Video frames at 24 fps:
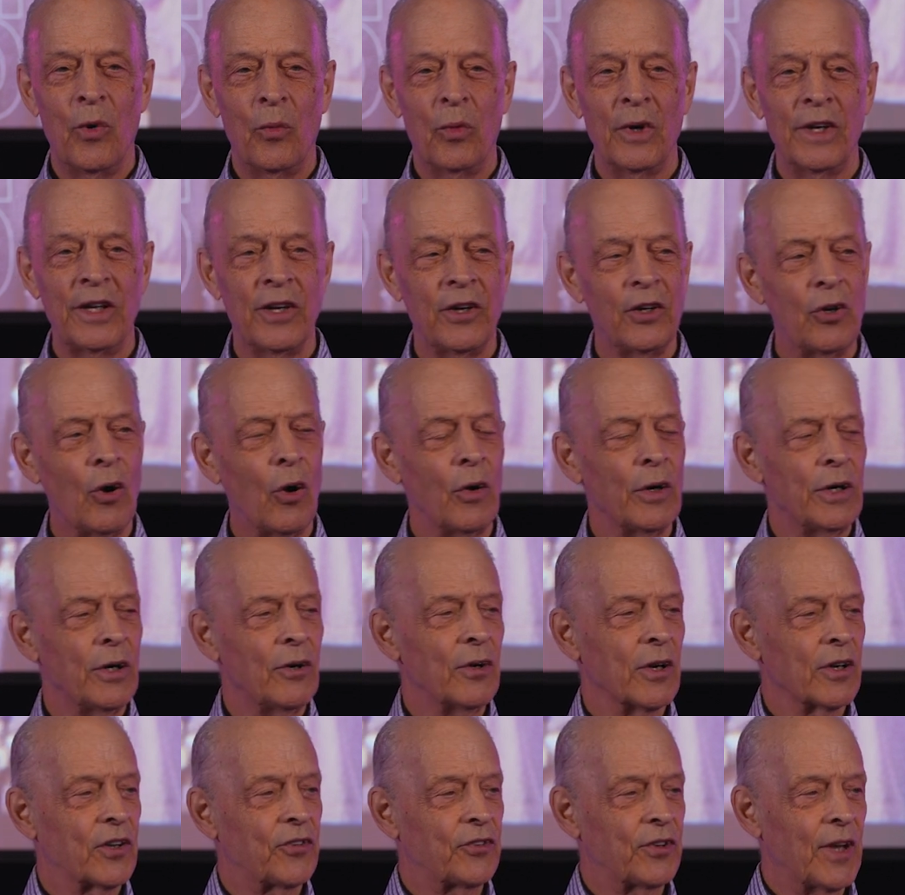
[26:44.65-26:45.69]
When you know
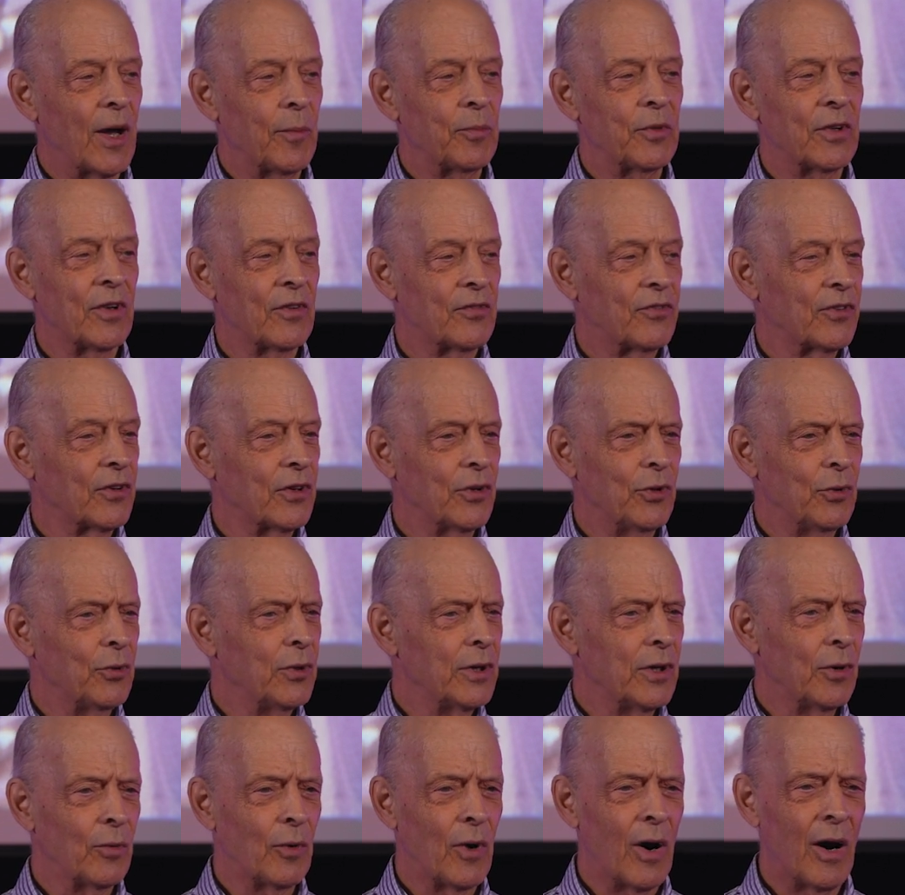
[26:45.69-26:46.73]
you're accepted for who
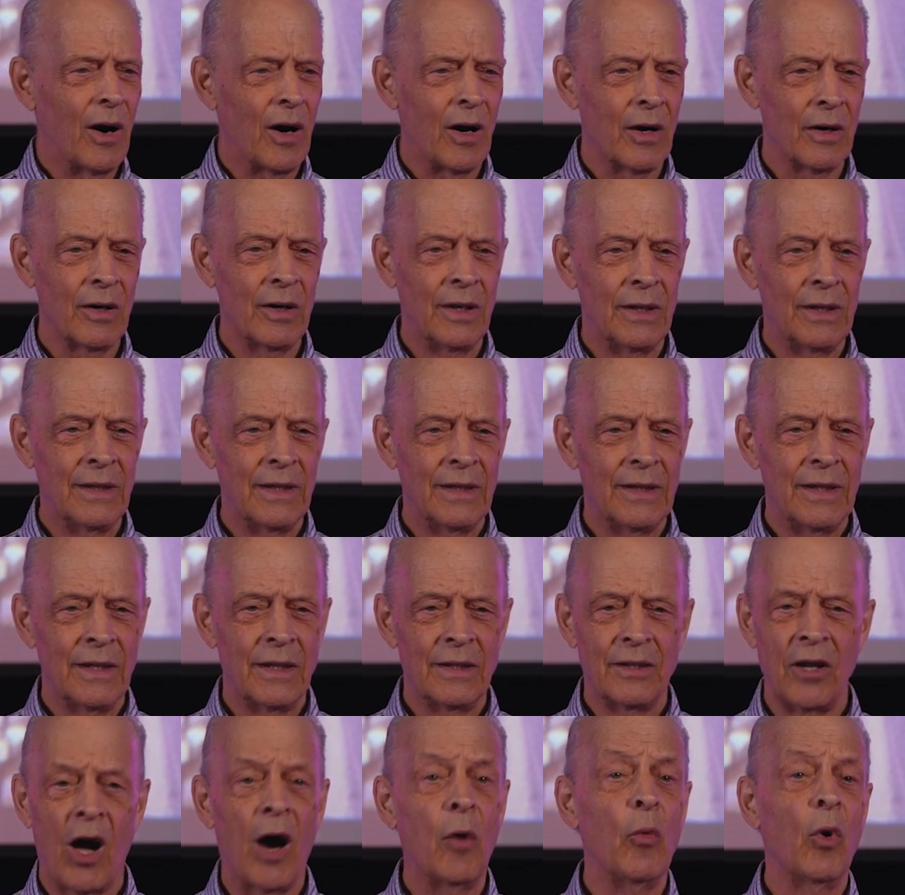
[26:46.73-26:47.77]
you are,
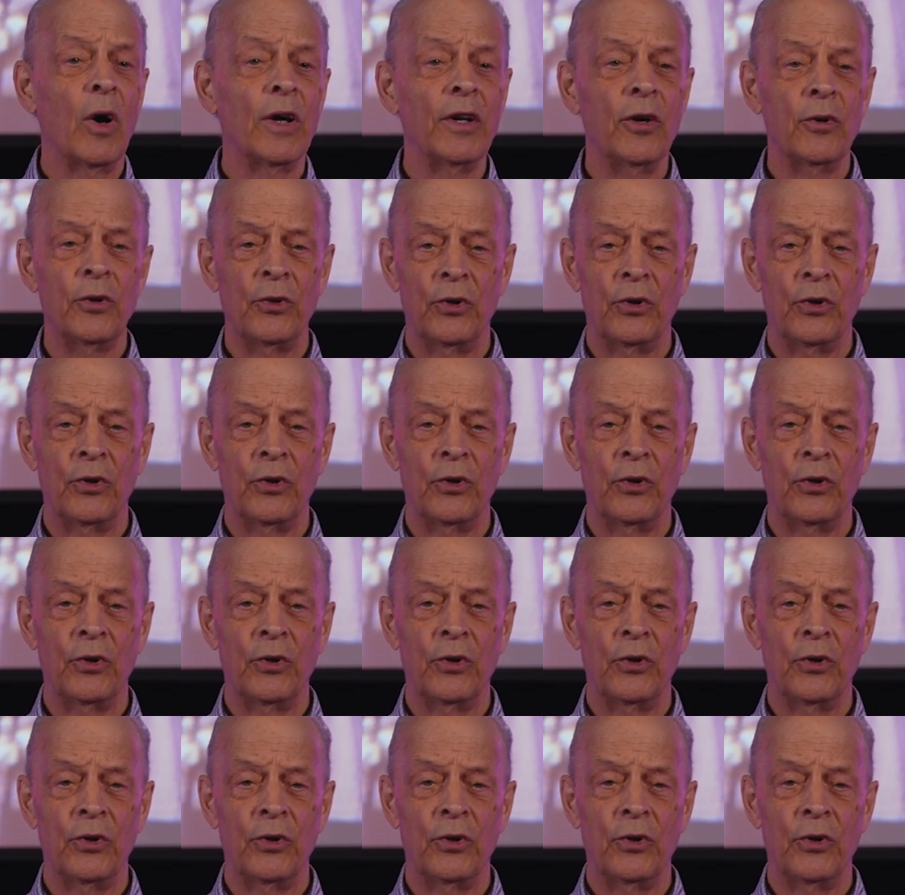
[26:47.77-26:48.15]
not what you